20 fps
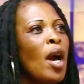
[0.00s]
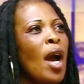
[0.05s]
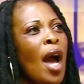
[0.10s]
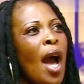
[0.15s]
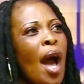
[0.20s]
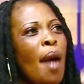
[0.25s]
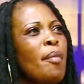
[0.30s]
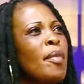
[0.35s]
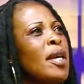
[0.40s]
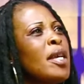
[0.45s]

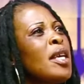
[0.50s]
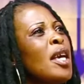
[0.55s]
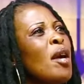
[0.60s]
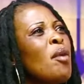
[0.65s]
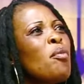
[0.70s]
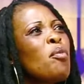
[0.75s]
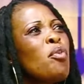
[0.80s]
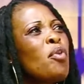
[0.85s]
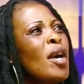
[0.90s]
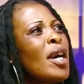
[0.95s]
I mean,
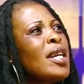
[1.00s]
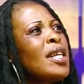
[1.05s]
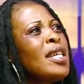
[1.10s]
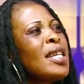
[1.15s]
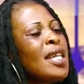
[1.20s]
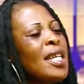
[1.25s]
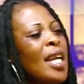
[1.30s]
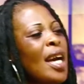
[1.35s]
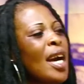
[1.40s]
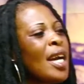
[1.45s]
yam, warning
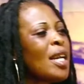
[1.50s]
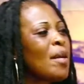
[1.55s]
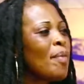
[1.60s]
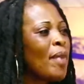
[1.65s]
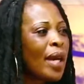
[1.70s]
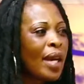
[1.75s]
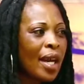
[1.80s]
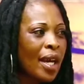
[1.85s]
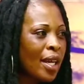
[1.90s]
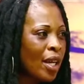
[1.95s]
in an
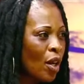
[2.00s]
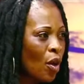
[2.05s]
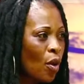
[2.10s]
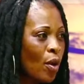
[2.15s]
America there, or